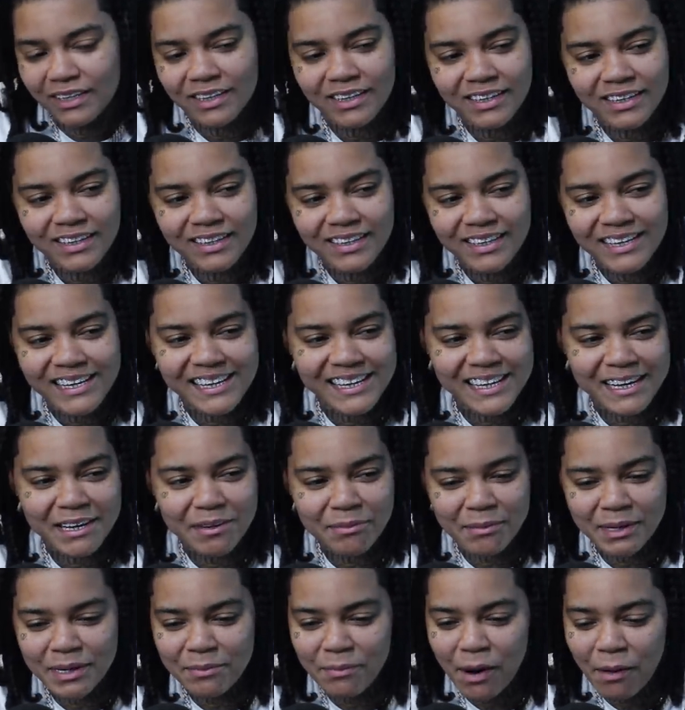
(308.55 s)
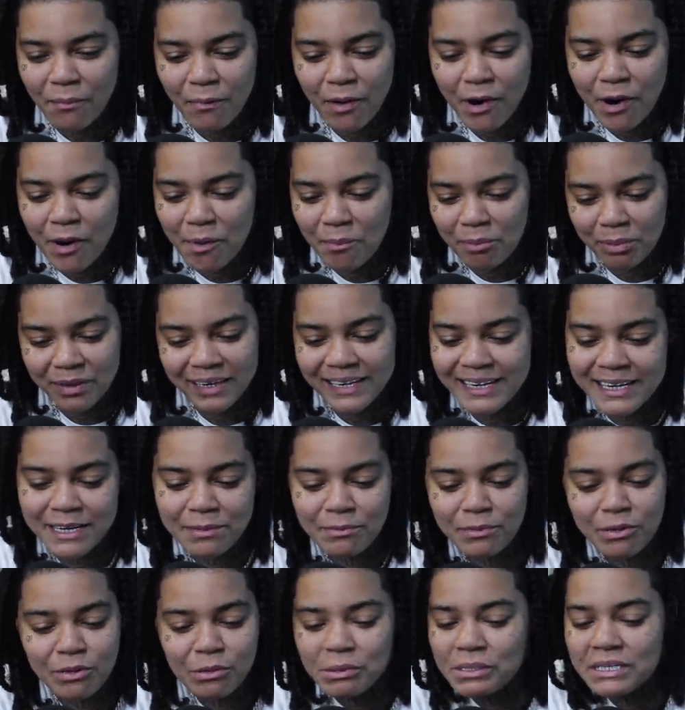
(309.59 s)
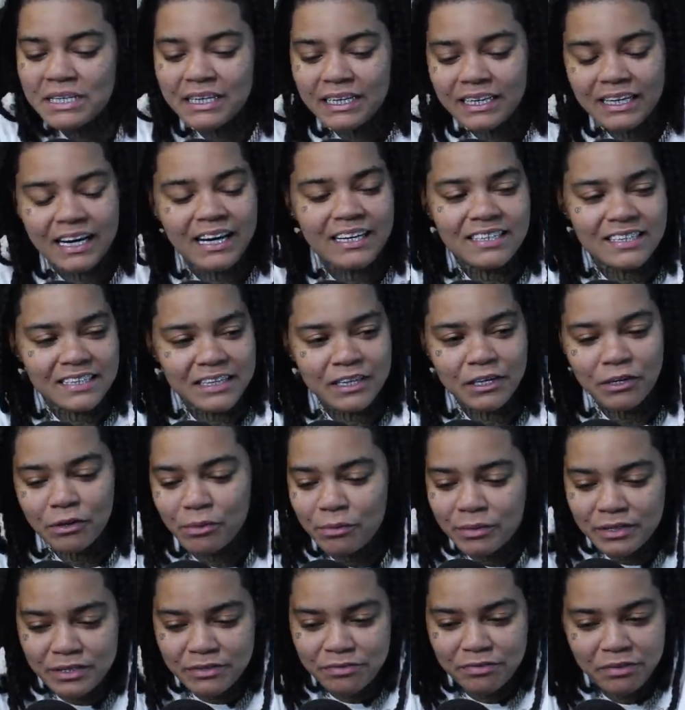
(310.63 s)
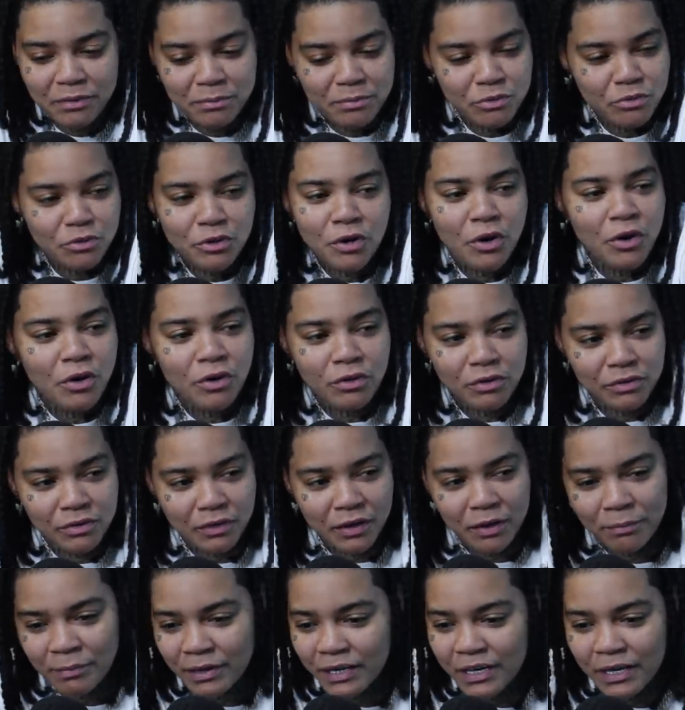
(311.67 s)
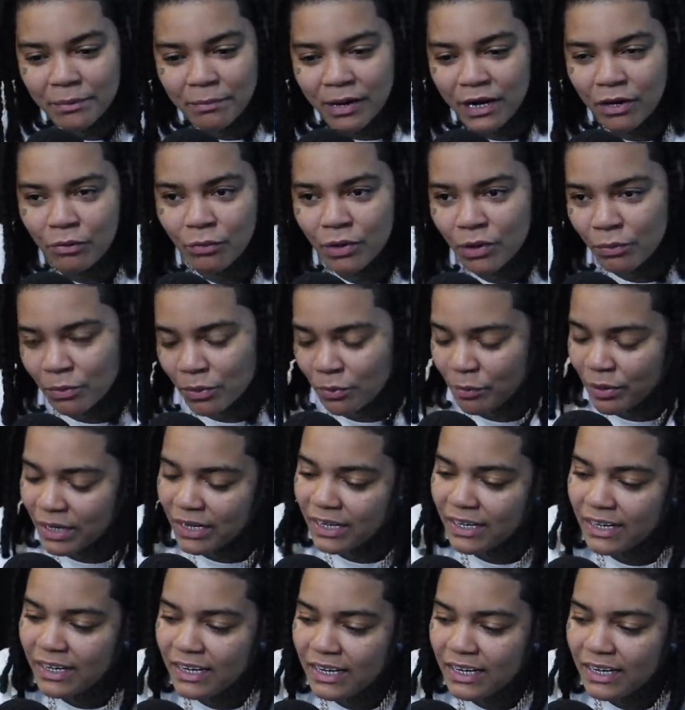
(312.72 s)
Right, right. You know what I mean? My mom played music that still was from New York. You know what I mean? It didn't matter where we went.